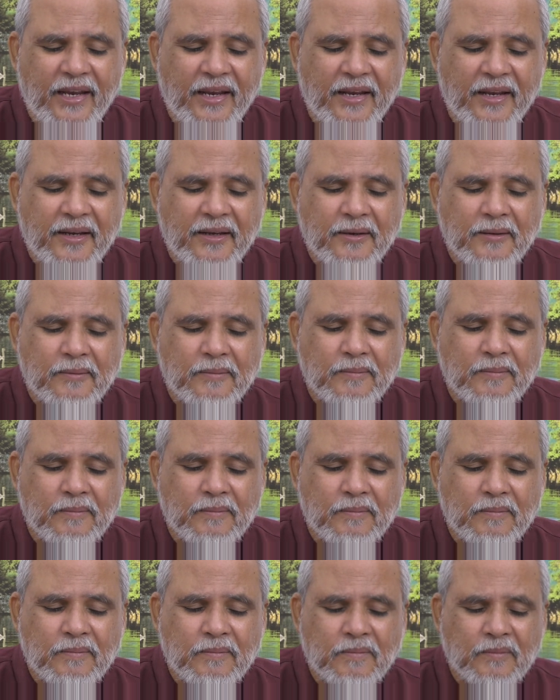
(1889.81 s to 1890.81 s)

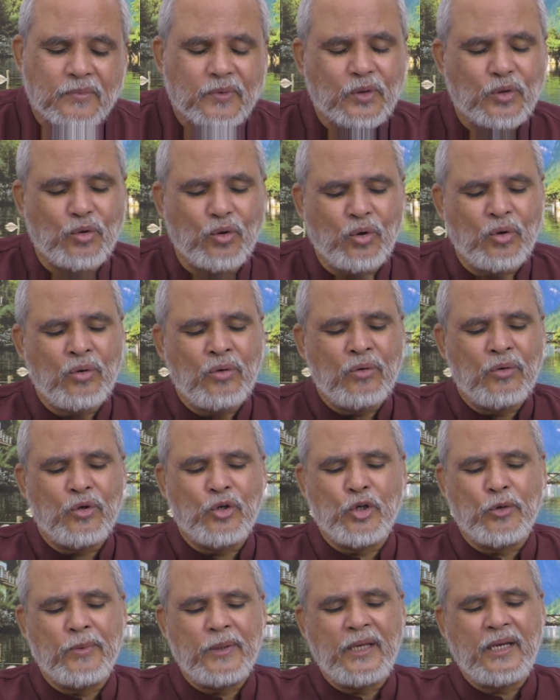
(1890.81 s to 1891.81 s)
He said, no,
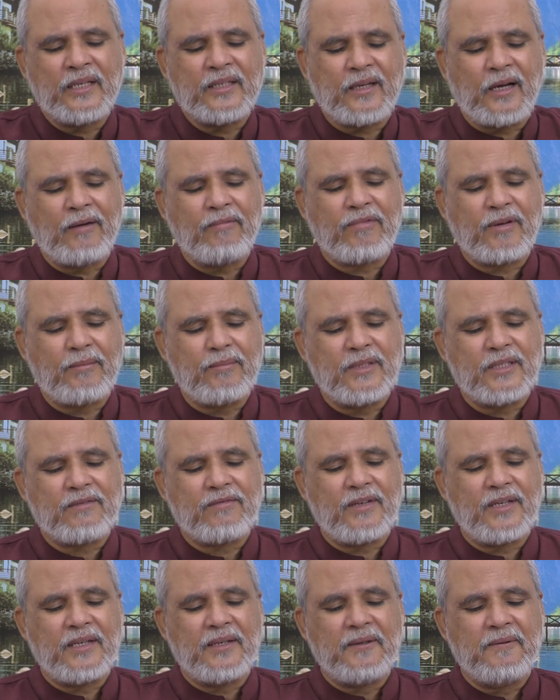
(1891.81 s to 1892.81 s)
nobody has gone from this way.